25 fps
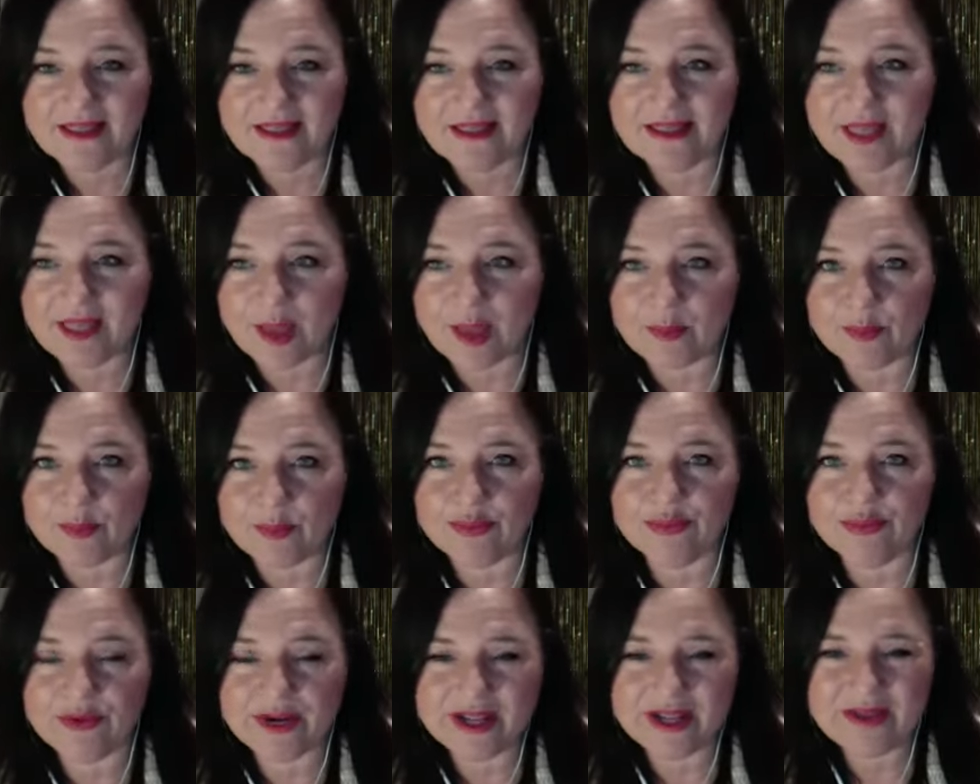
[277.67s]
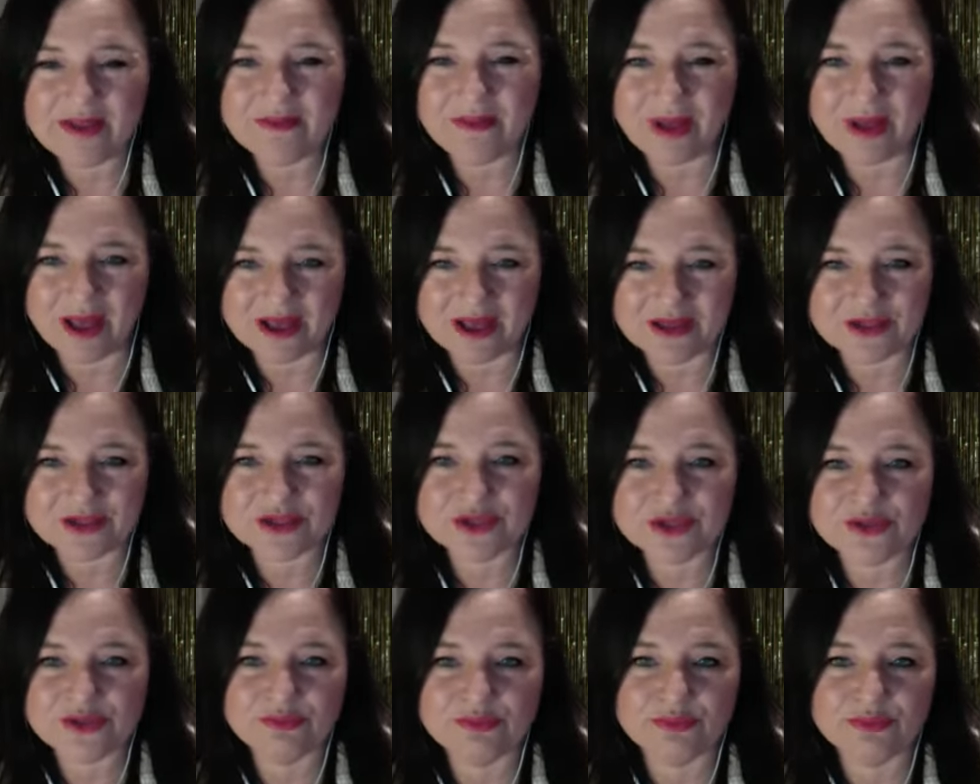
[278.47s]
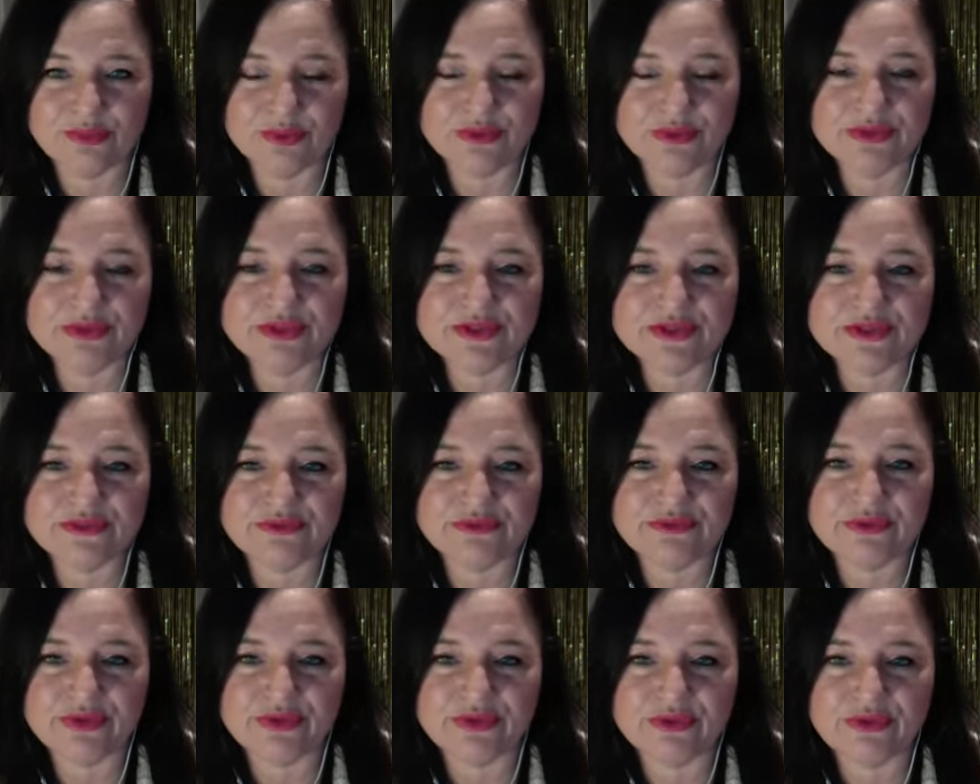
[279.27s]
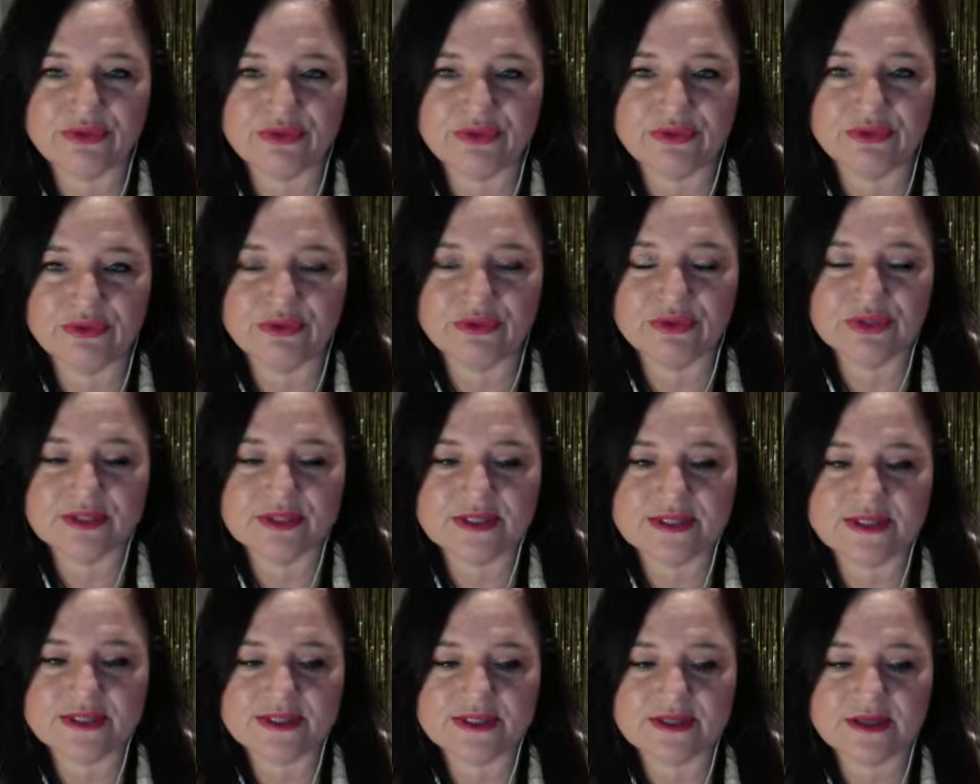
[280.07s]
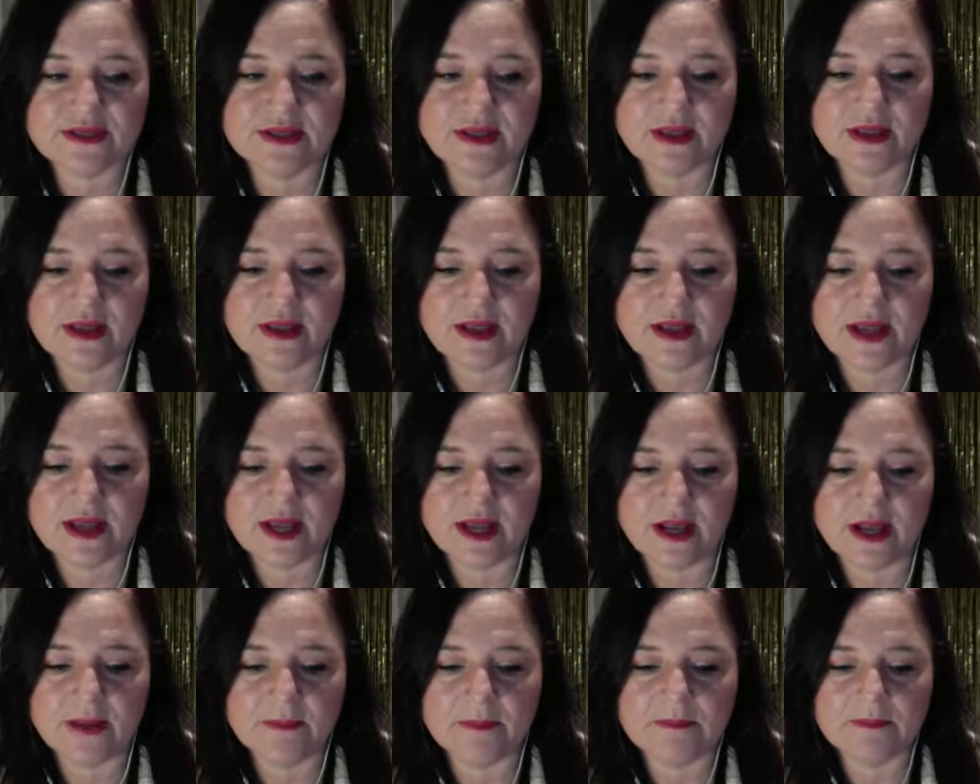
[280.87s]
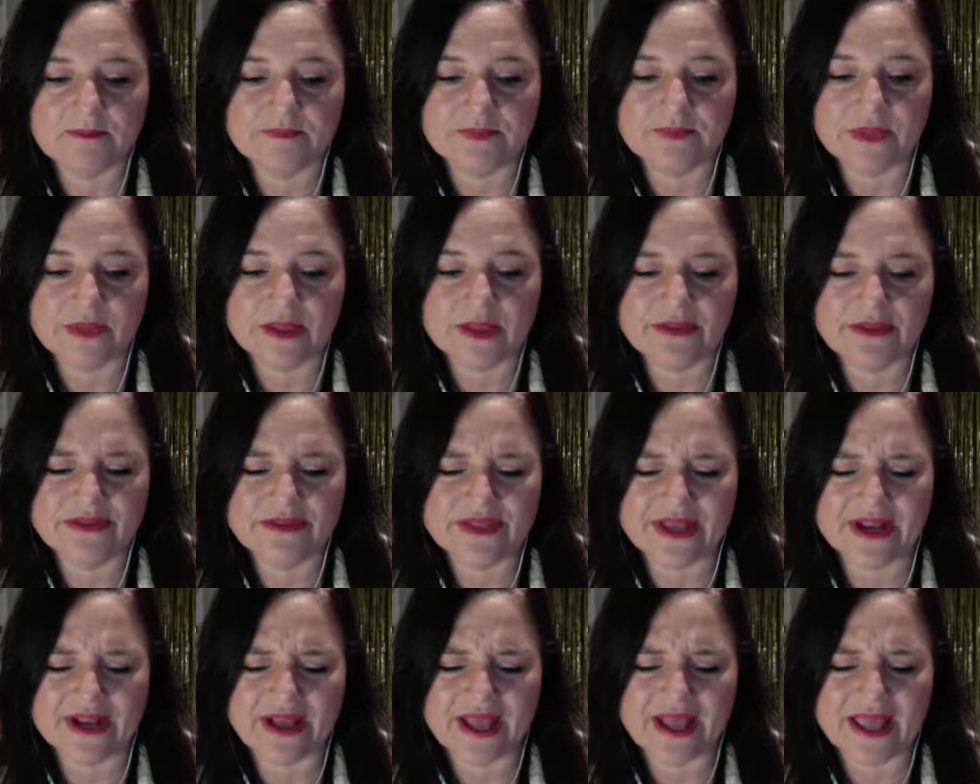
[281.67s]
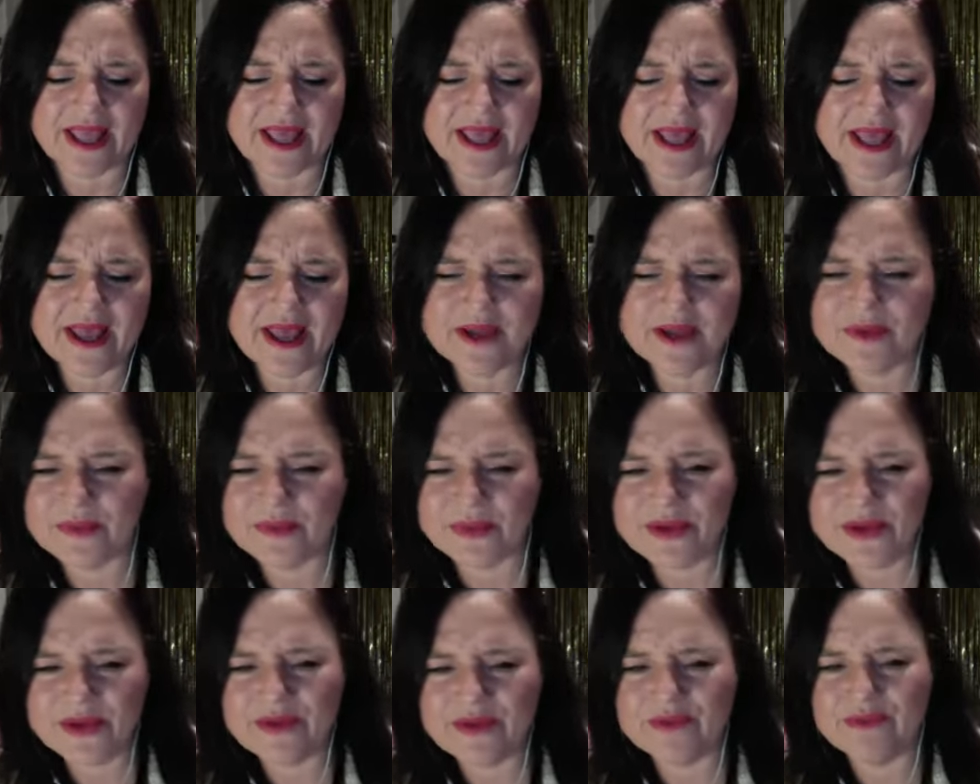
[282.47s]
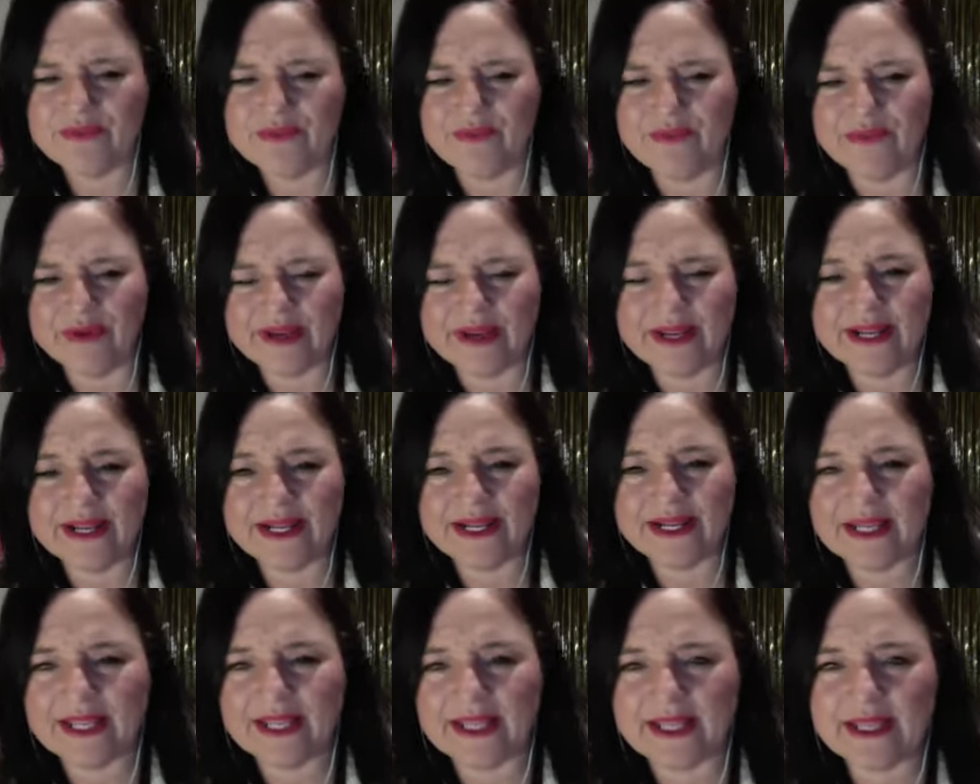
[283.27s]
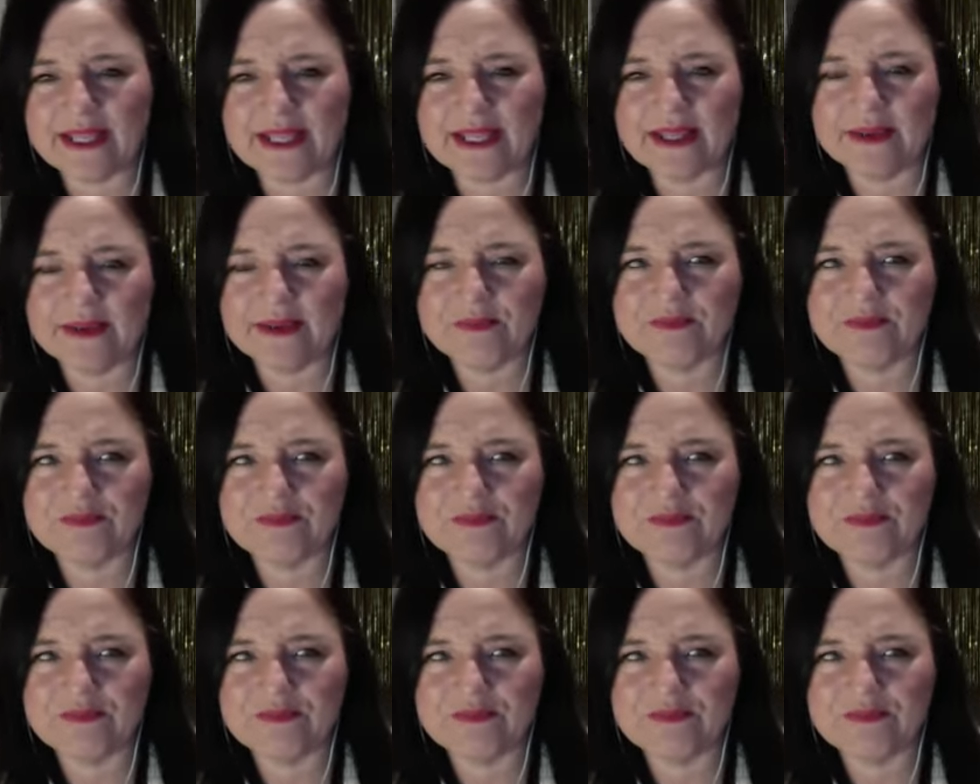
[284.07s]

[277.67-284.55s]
that pretty much most of the thoughts that I had weren't really,